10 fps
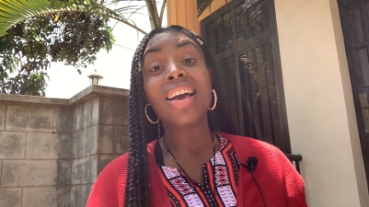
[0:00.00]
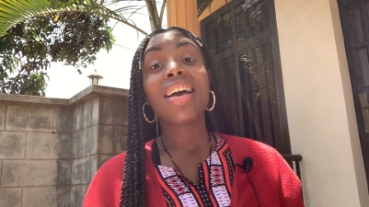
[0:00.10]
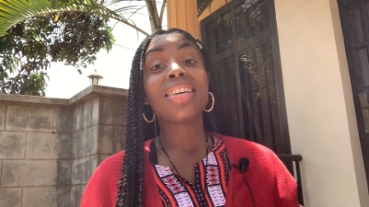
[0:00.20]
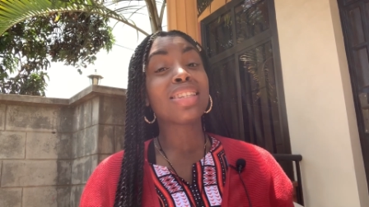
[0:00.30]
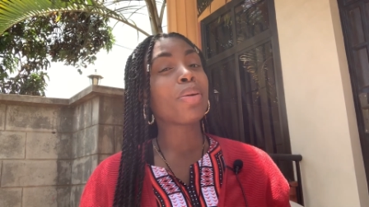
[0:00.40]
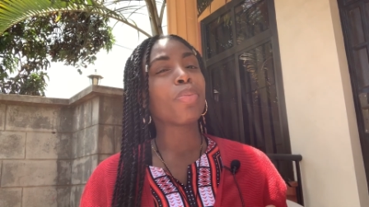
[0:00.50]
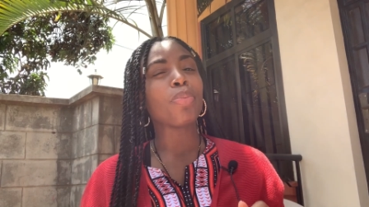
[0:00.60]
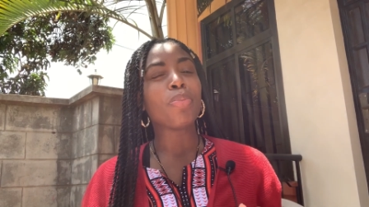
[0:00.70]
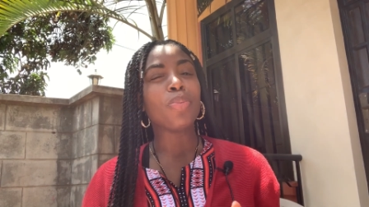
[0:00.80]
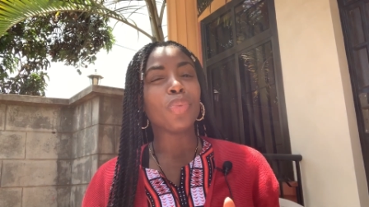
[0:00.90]
some
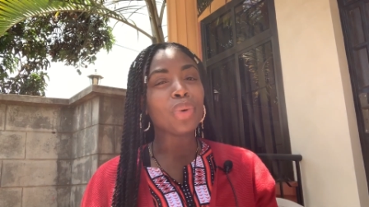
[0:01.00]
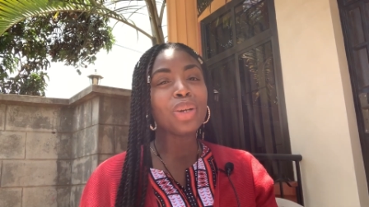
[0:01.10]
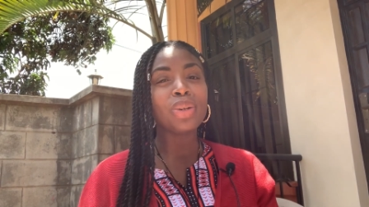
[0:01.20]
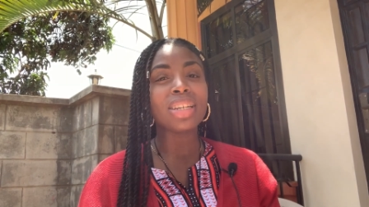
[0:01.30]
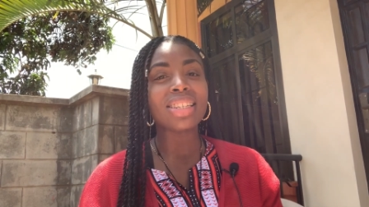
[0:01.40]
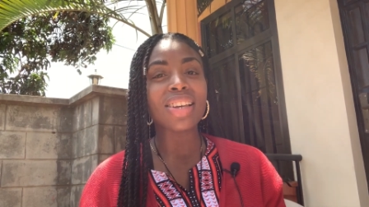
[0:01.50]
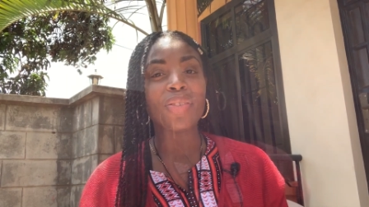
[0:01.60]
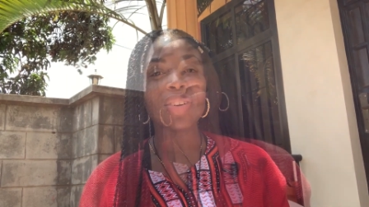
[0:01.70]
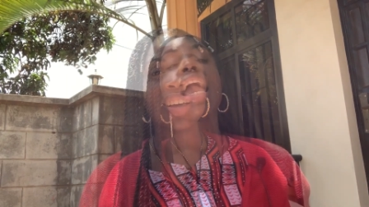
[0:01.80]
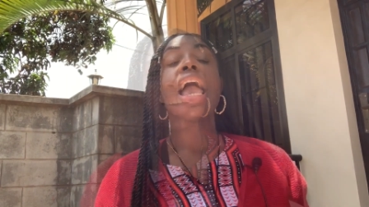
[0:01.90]
real good
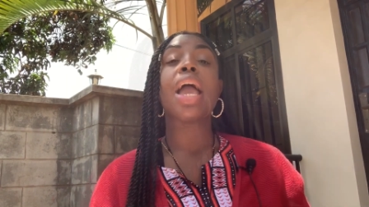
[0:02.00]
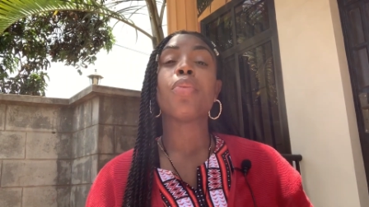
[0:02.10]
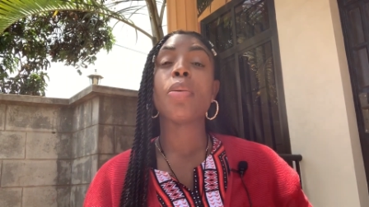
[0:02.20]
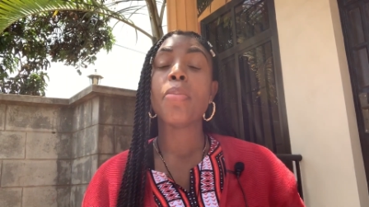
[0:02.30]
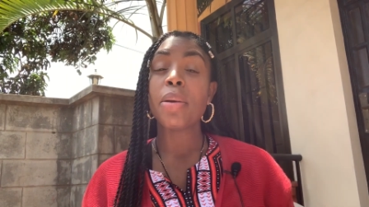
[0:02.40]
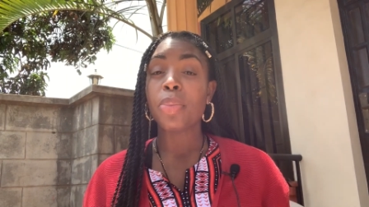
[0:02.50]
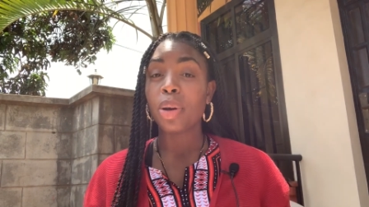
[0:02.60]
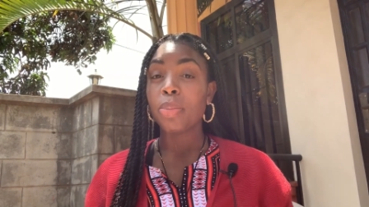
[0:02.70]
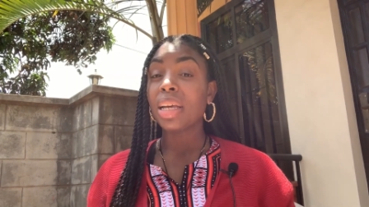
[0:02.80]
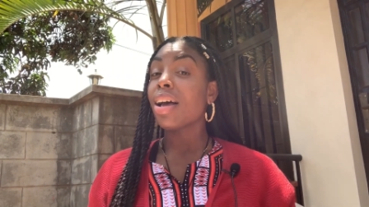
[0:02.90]
self love. And
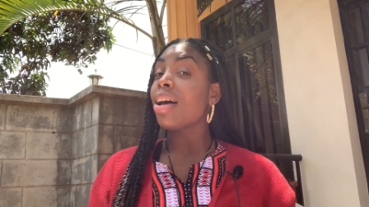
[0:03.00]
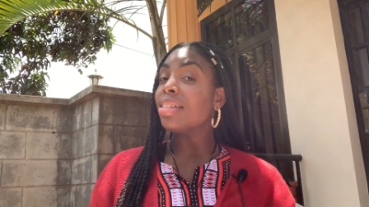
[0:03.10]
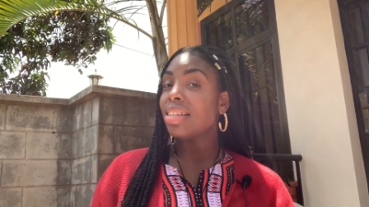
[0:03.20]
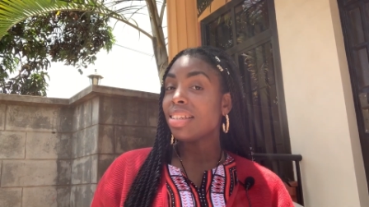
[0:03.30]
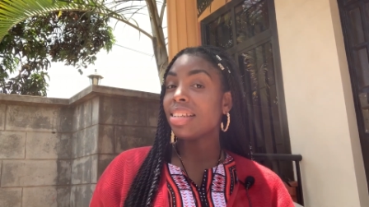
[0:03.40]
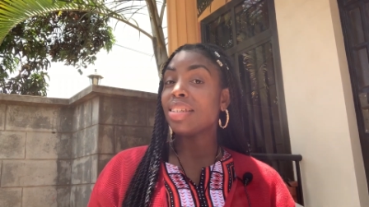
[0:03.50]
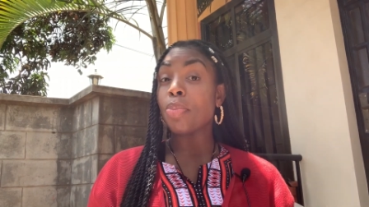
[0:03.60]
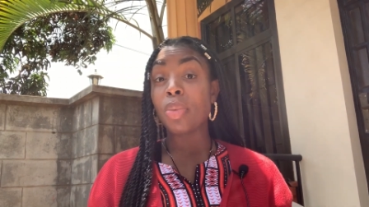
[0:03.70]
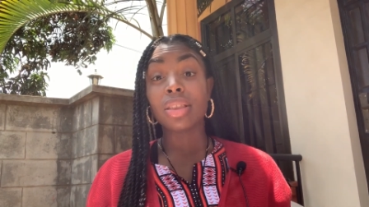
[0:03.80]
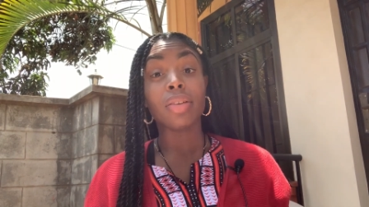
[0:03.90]
remember, because this is the
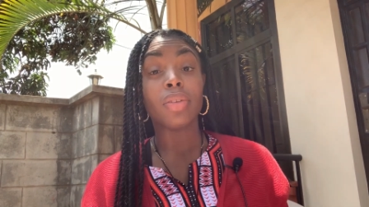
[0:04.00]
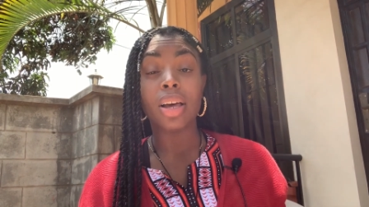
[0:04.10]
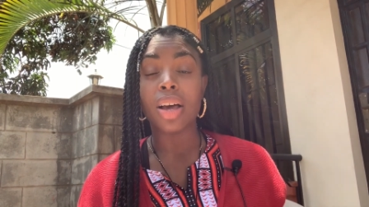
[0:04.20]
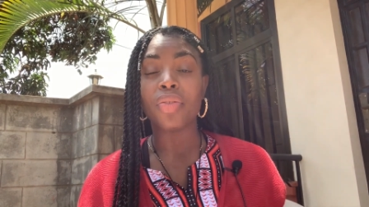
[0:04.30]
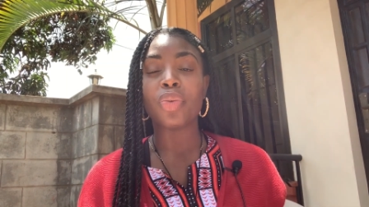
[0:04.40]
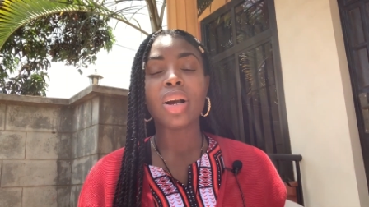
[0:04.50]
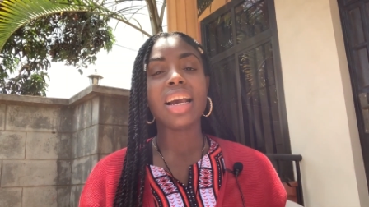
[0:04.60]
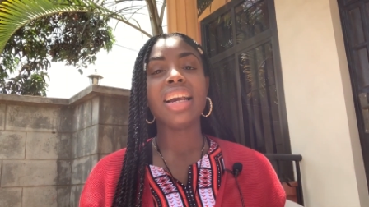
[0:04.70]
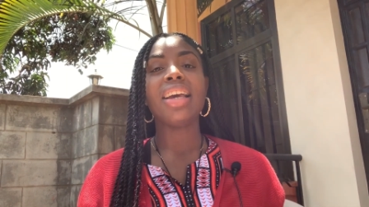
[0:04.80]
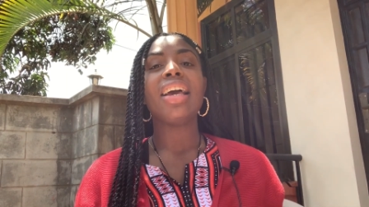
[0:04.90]
month of love,
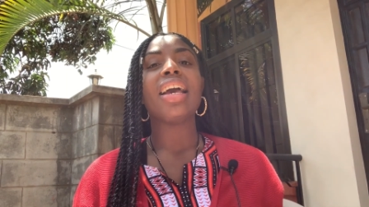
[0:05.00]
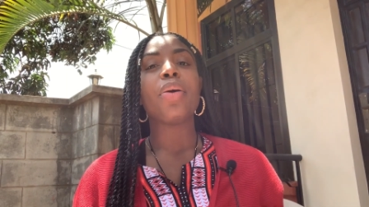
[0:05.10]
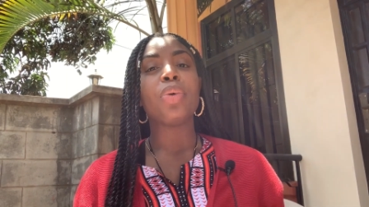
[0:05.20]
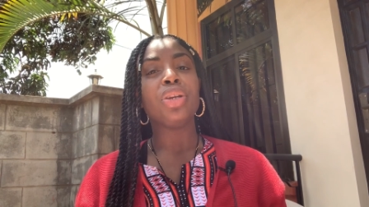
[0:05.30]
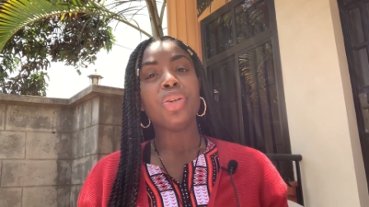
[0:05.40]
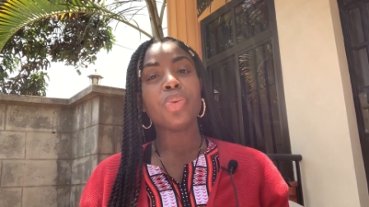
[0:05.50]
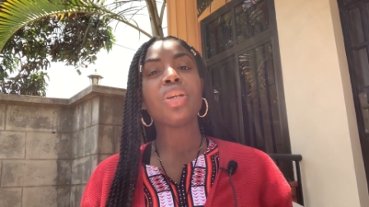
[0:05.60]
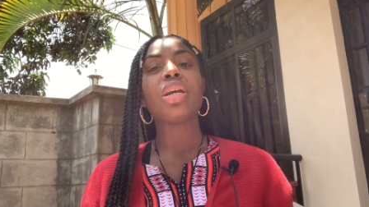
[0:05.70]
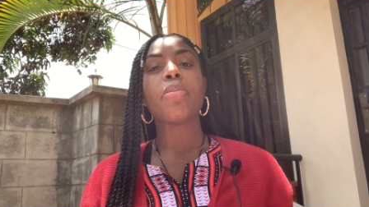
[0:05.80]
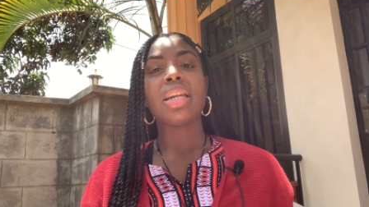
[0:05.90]
right? And when you're
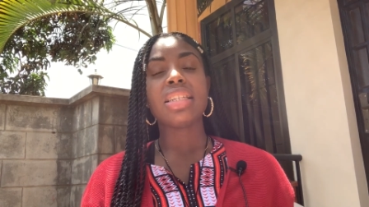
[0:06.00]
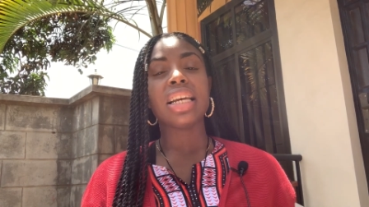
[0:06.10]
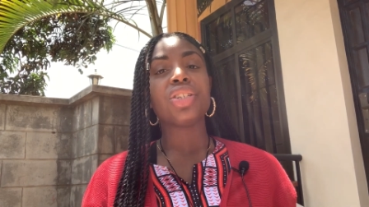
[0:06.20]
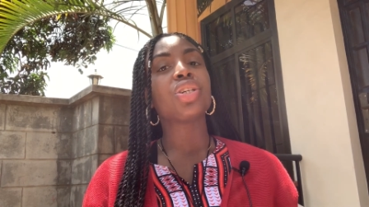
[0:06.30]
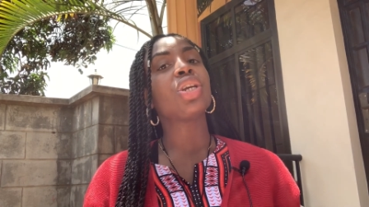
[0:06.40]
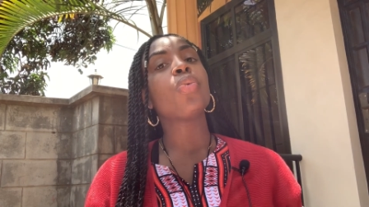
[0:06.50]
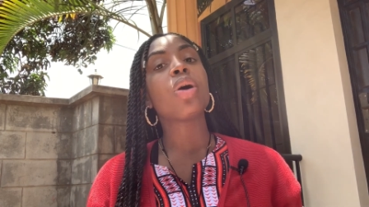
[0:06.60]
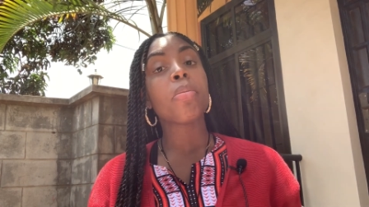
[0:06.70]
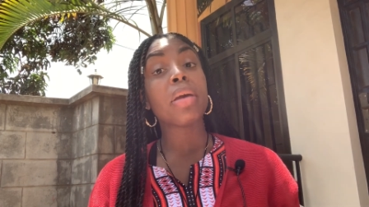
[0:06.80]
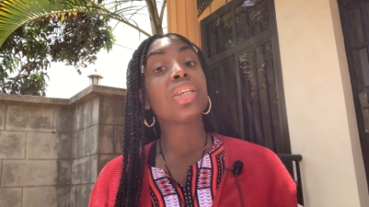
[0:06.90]
doing your meditation, you
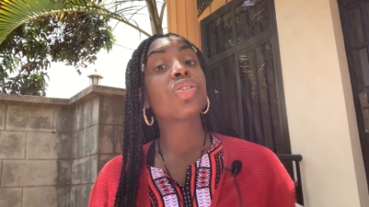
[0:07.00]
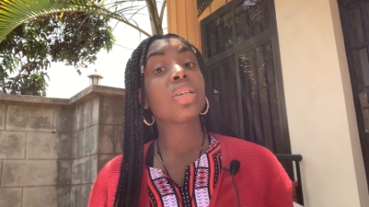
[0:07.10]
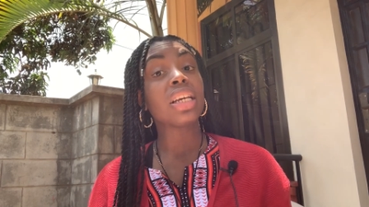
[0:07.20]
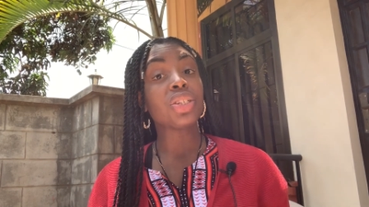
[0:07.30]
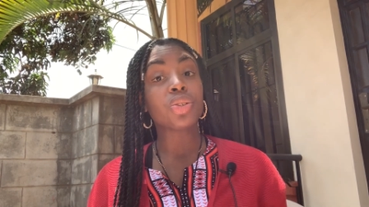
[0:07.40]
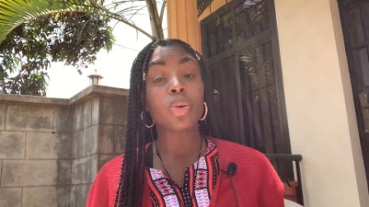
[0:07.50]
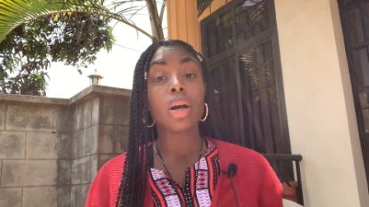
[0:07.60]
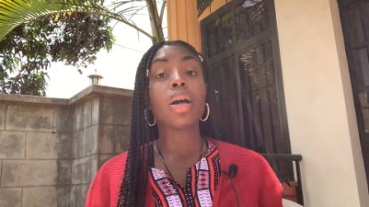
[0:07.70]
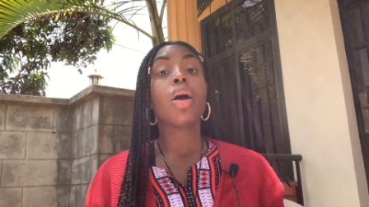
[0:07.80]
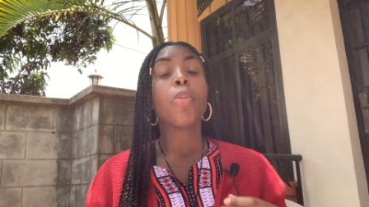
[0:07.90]
want to make sure that you
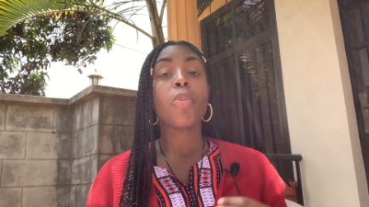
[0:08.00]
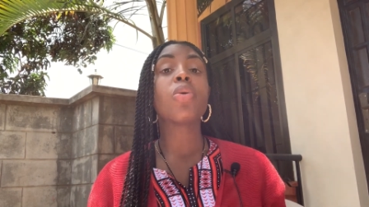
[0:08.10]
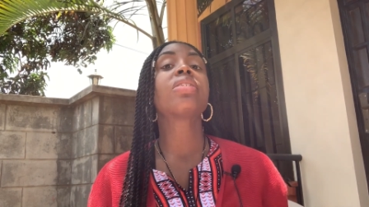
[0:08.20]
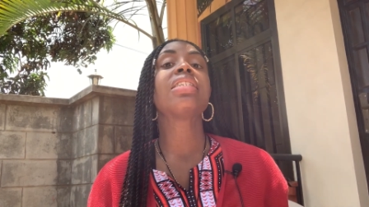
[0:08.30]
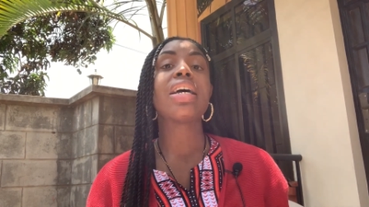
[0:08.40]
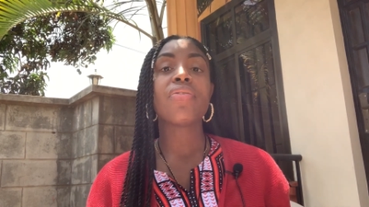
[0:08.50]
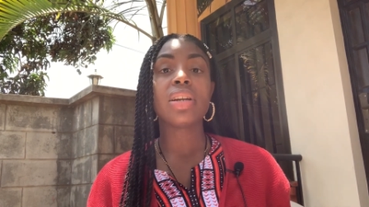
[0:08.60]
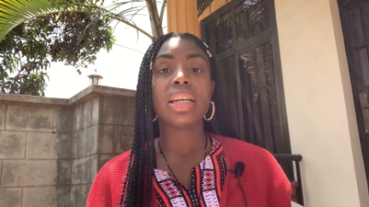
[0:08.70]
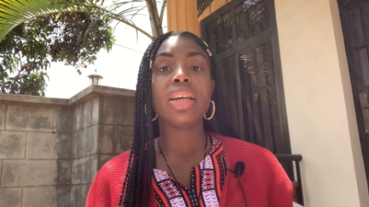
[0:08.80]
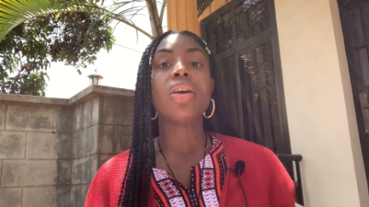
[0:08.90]
are most
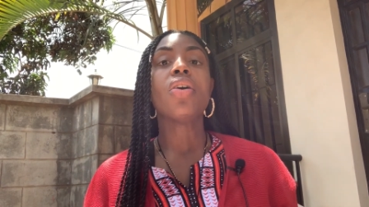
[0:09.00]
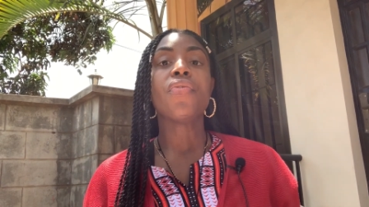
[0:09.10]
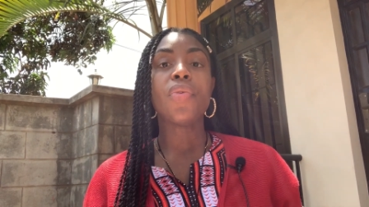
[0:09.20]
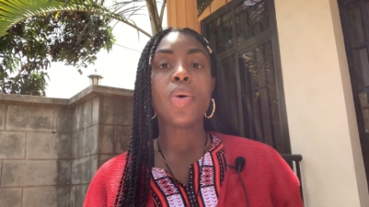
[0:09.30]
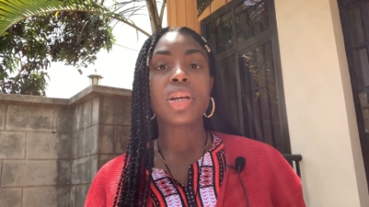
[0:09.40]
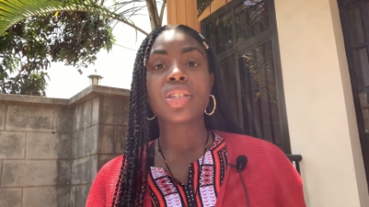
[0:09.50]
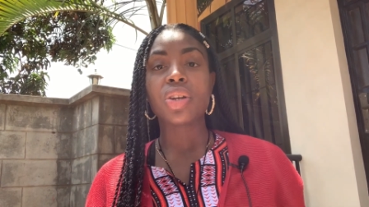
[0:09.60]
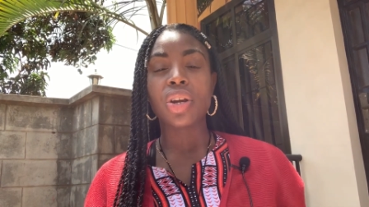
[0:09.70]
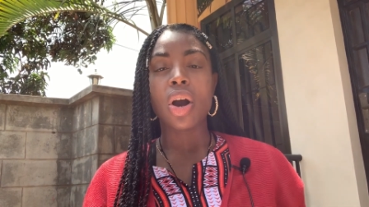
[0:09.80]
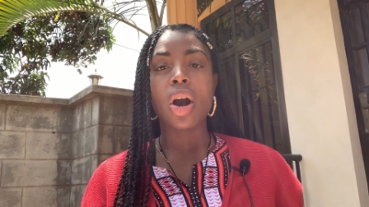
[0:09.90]
definitely focused on
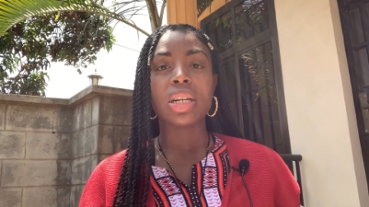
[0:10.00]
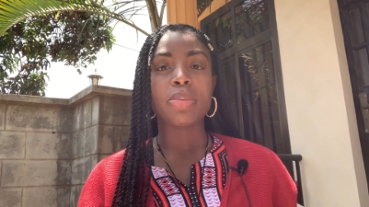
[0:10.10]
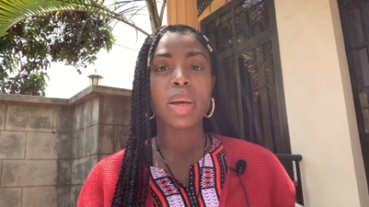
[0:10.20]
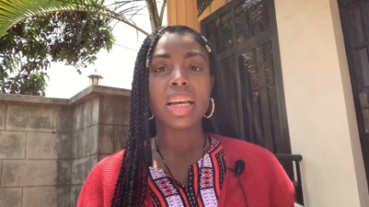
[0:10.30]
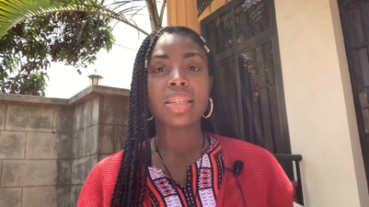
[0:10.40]
your heart space.